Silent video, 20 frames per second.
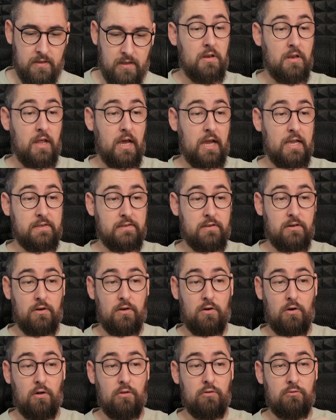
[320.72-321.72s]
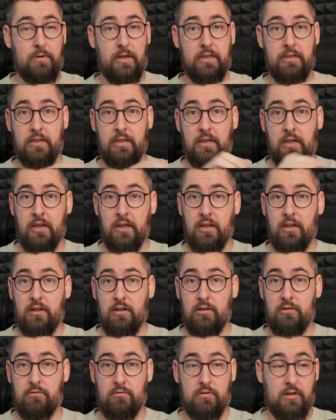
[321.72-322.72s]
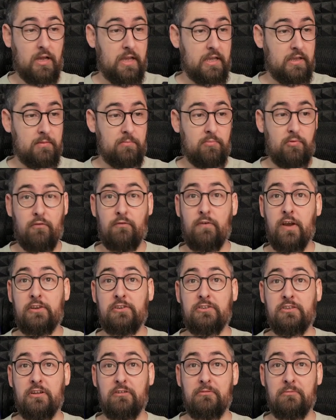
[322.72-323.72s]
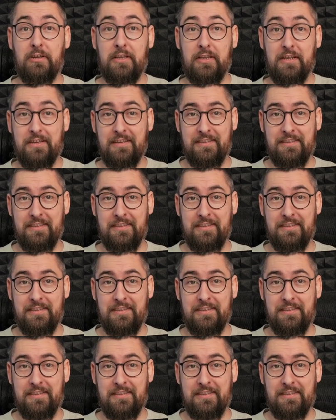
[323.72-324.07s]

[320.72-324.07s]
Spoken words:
Nice, already look like a professional rig.